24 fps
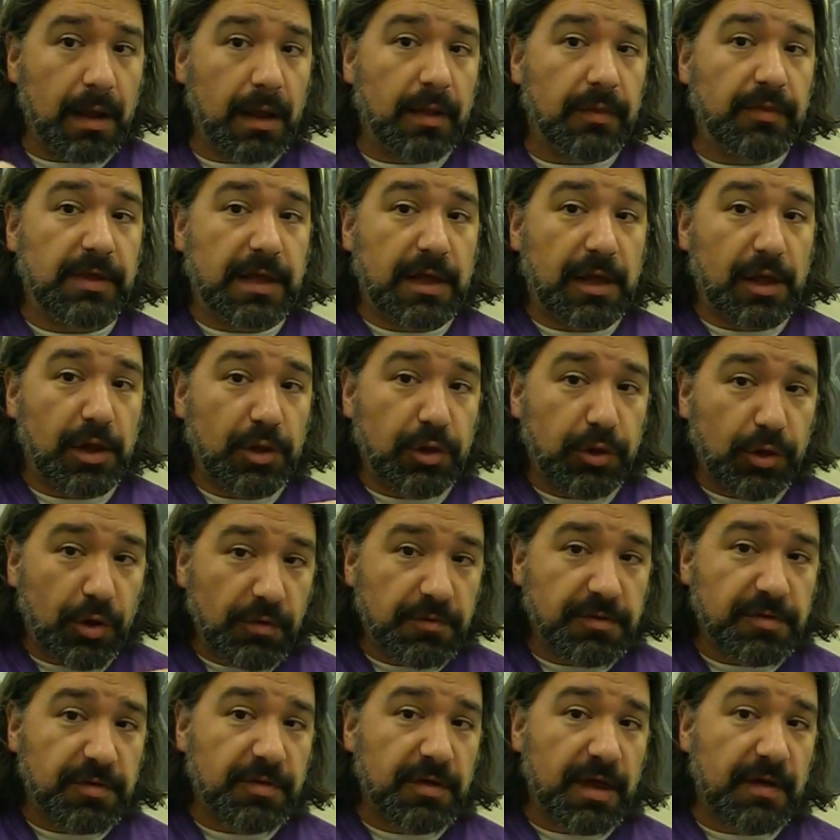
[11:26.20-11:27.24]
The
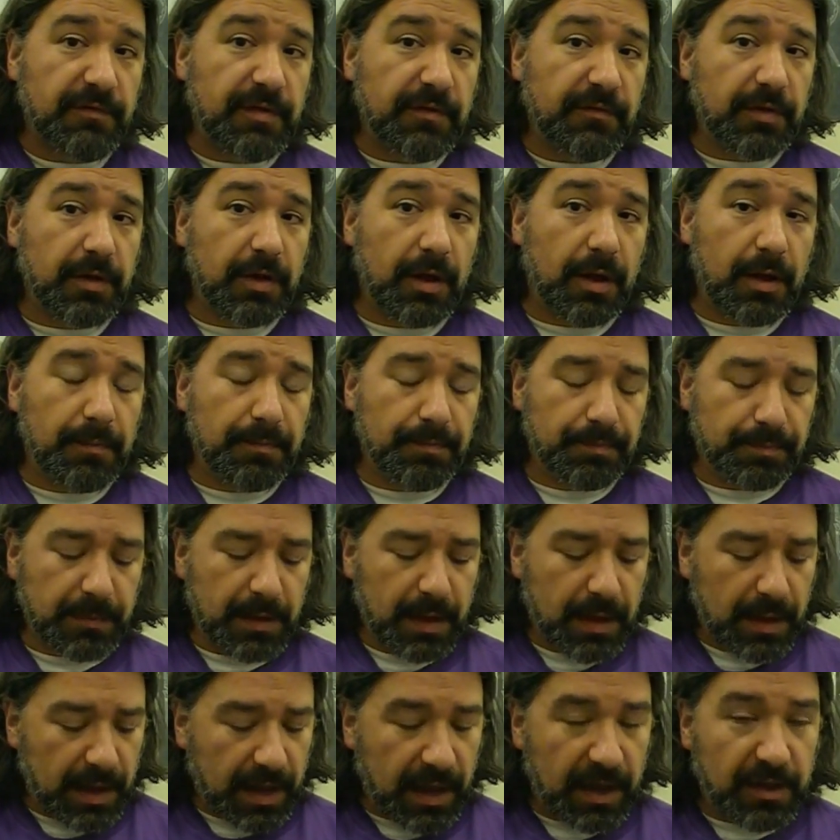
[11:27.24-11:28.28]
closest I've ever come
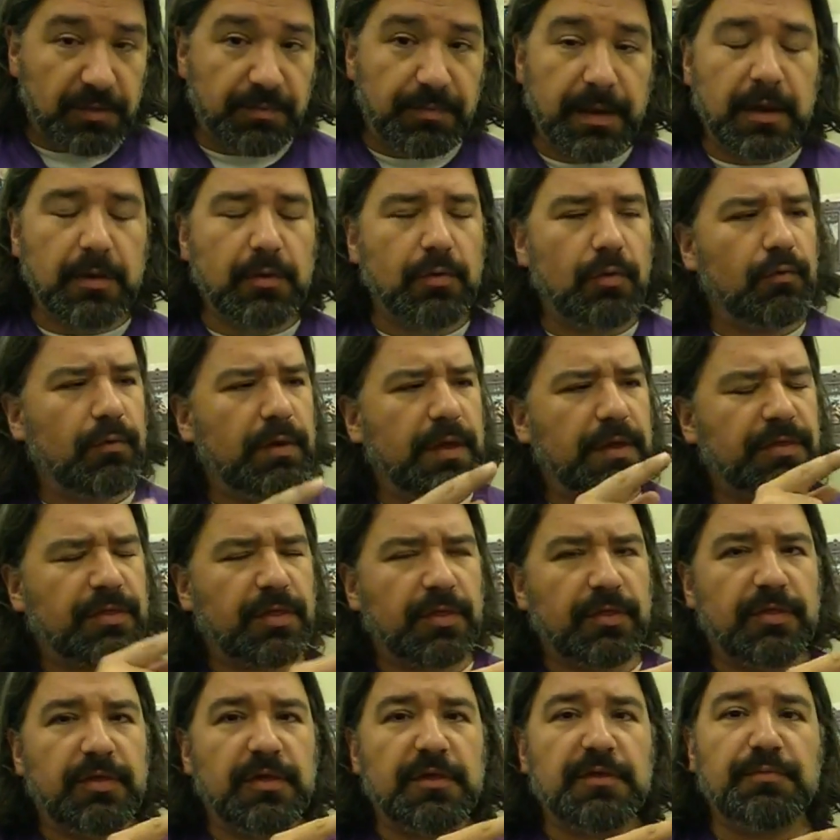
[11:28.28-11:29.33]
has been
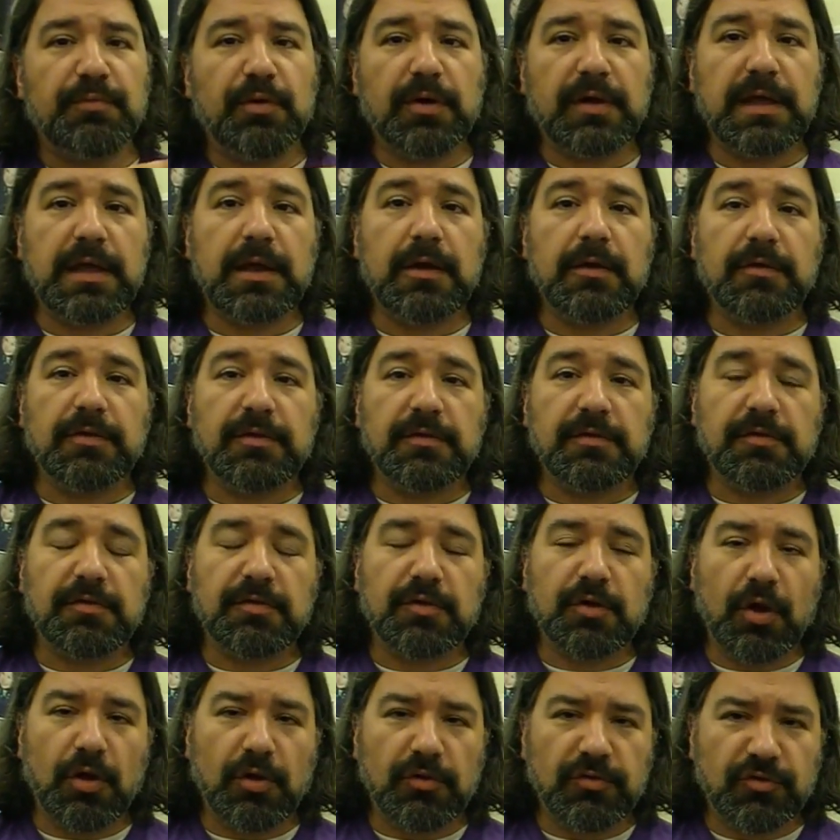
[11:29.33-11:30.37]
with this book here. This is
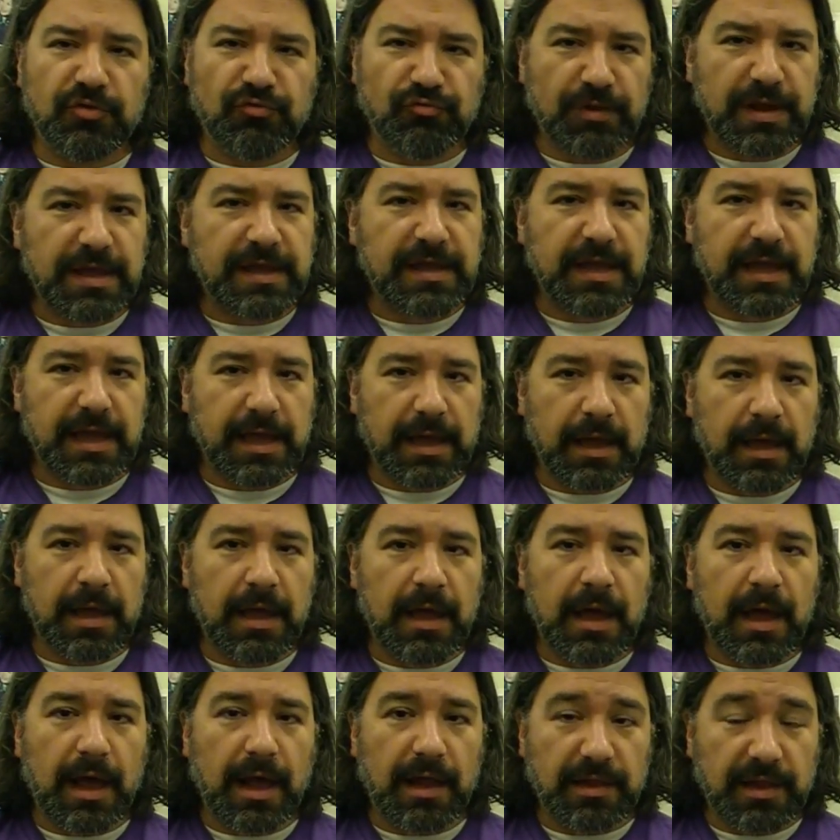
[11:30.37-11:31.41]
called Drinking,
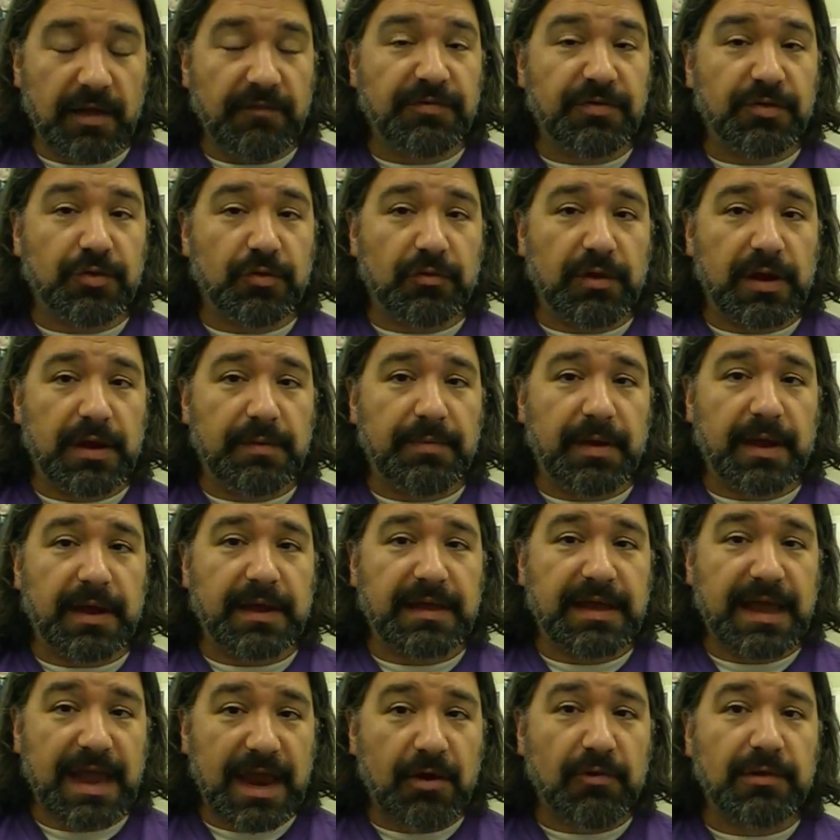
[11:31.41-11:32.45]
a Love Story by
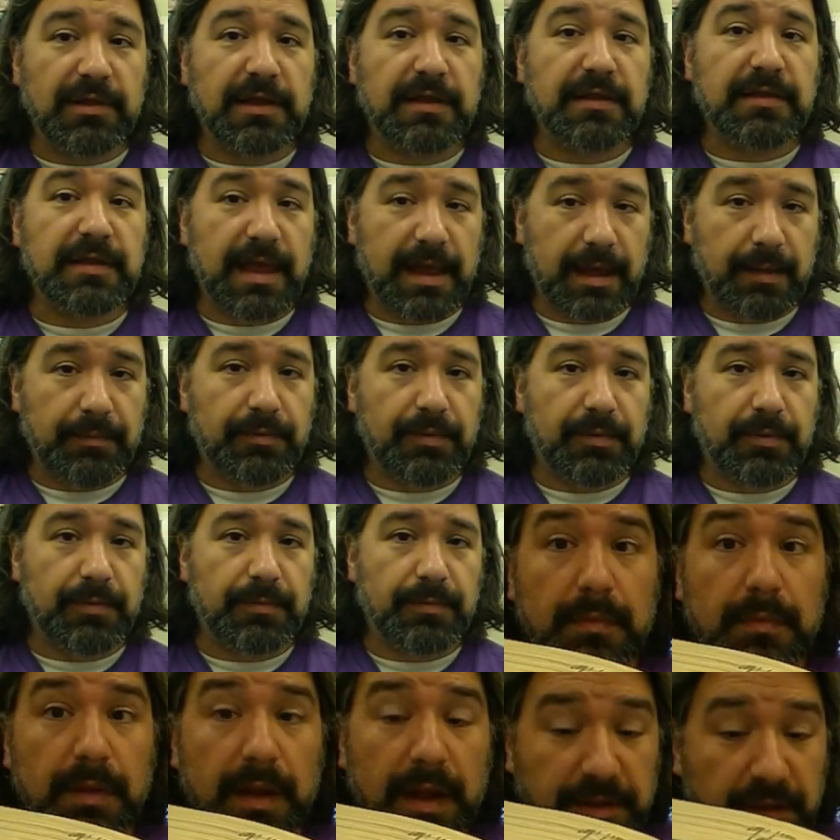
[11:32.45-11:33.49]
Carolyn Knapp.
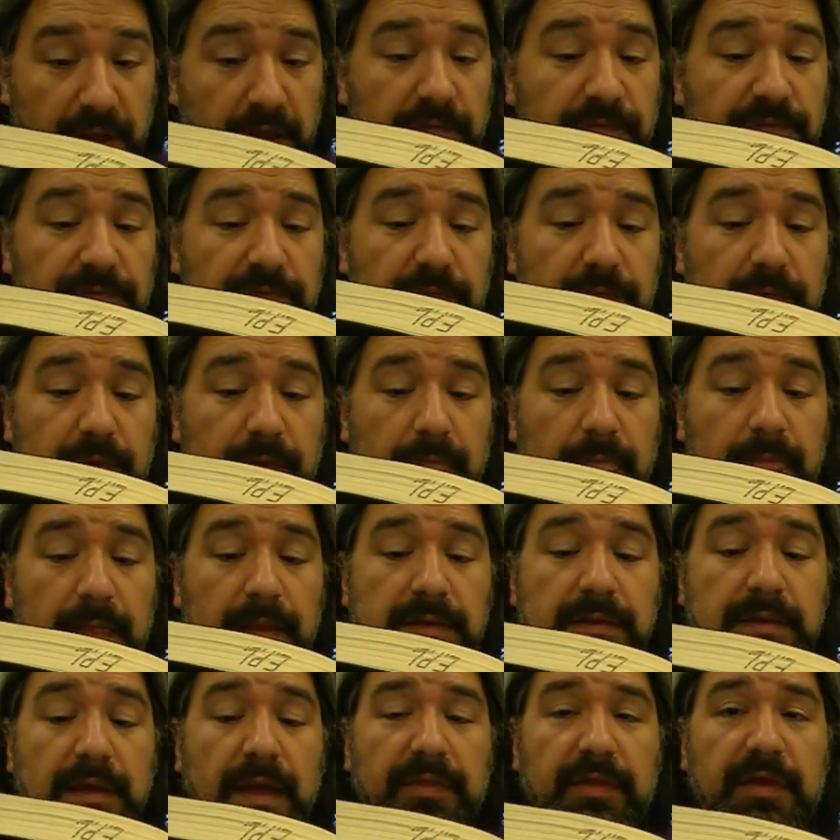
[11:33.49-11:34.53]
Enough?
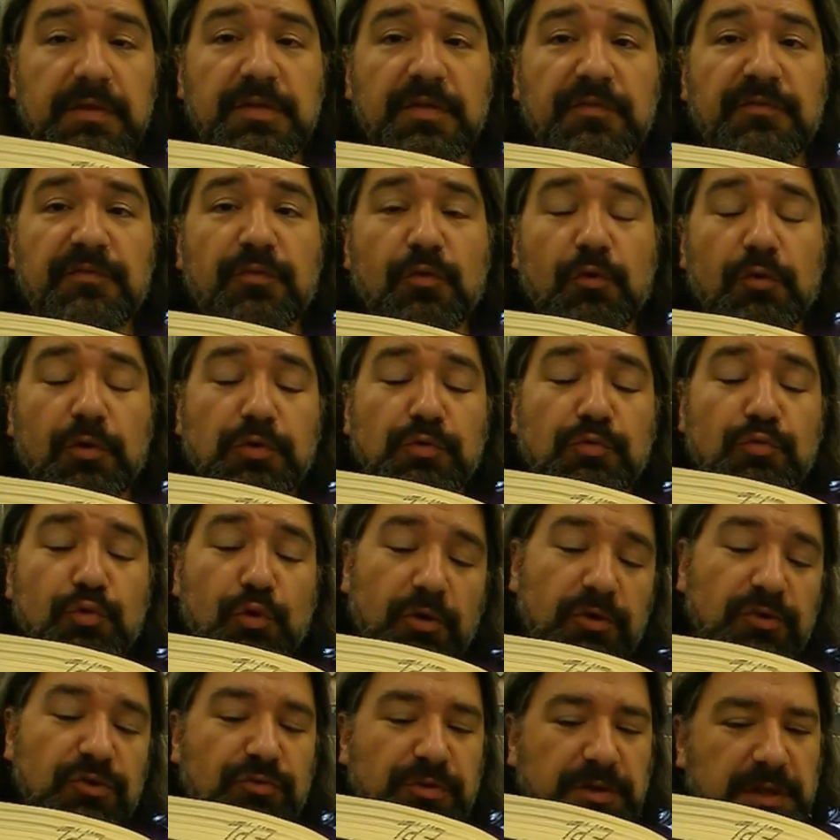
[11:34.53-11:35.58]
That's a foreign
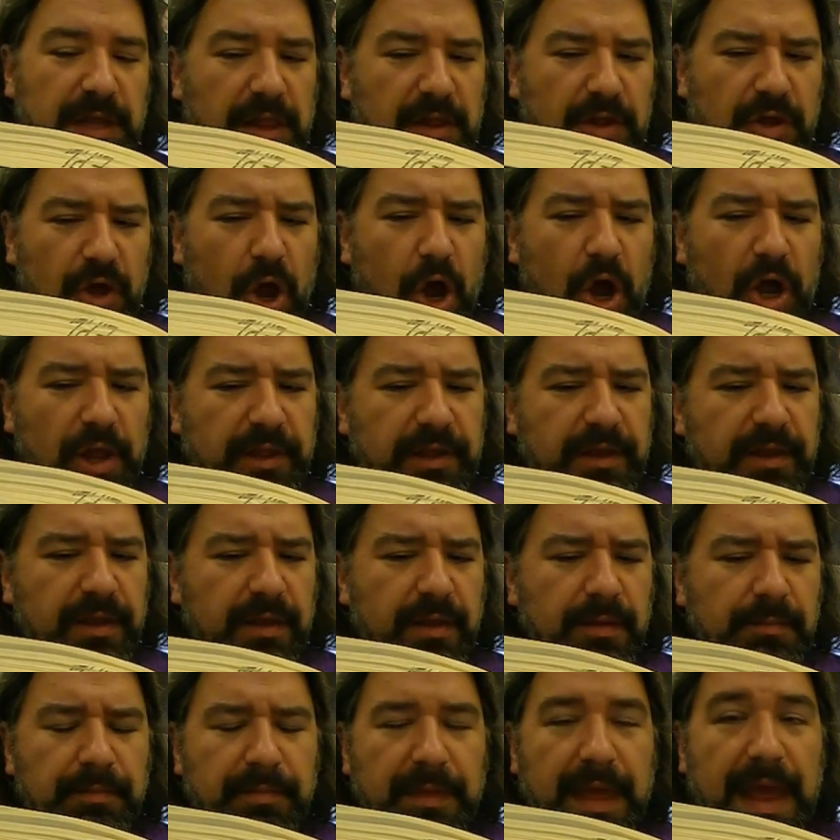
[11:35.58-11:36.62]
word to an alcoholic.
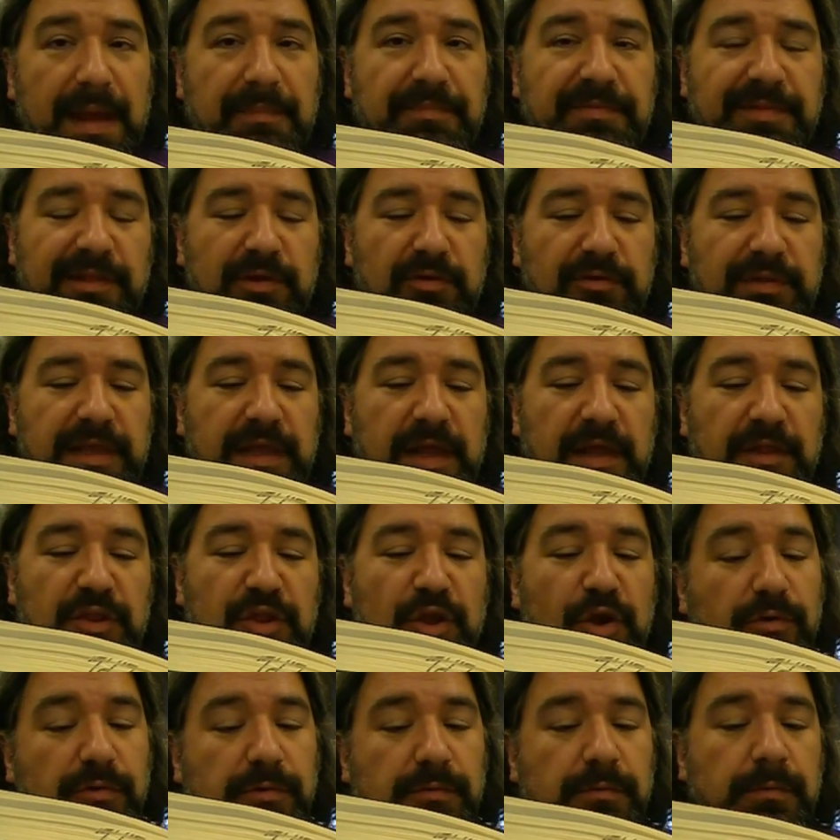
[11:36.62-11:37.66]
Absolutely
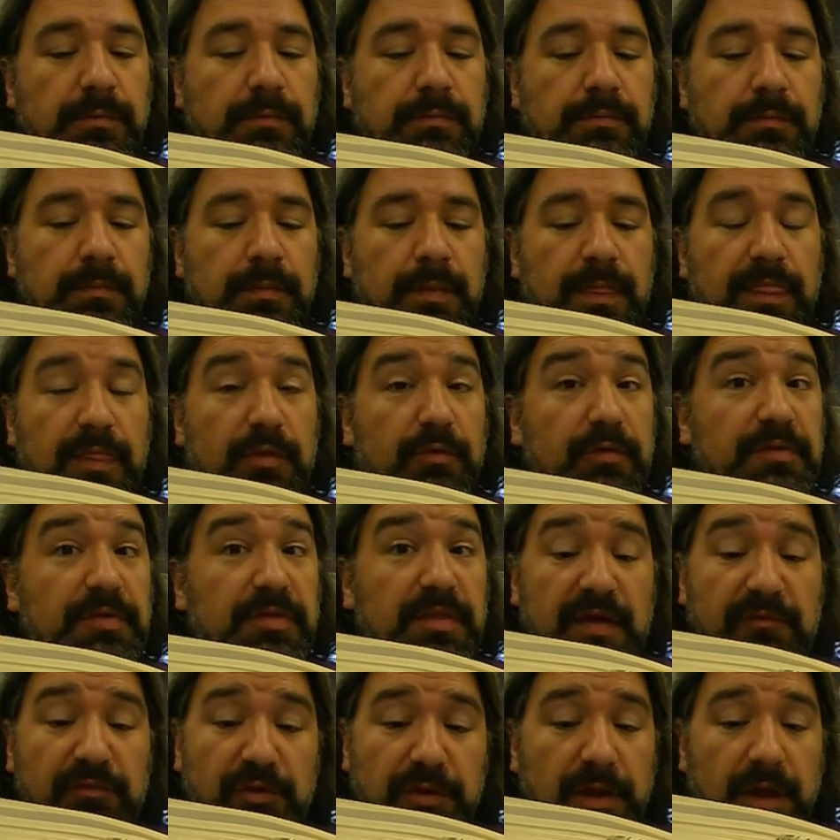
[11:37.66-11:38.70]
unknown. There is
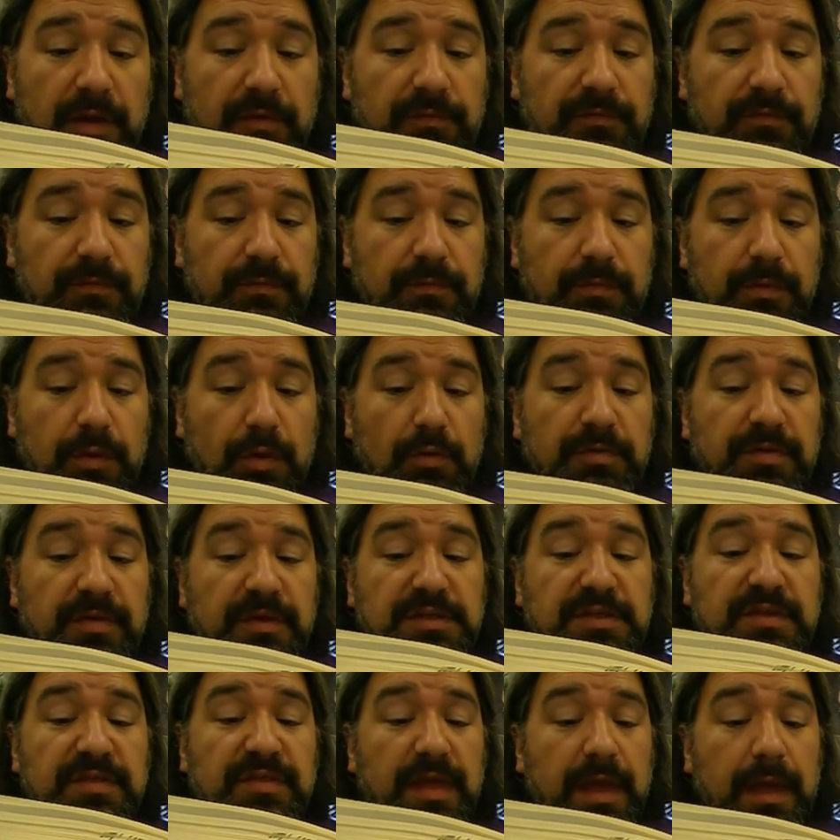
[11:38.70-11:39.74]
never enough. No
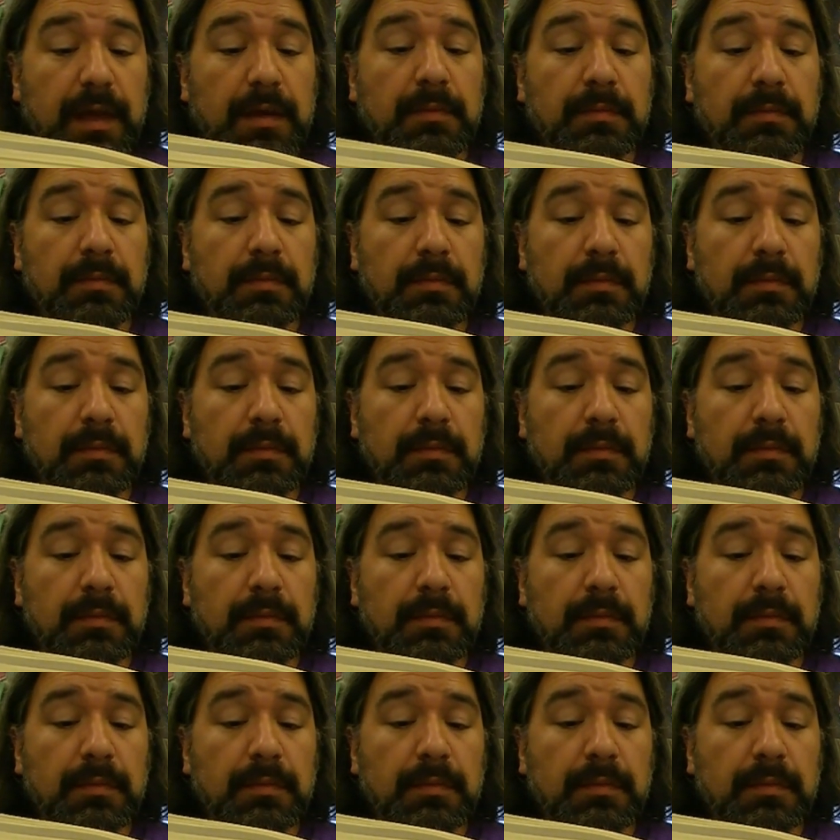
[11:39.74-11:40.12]
such thing.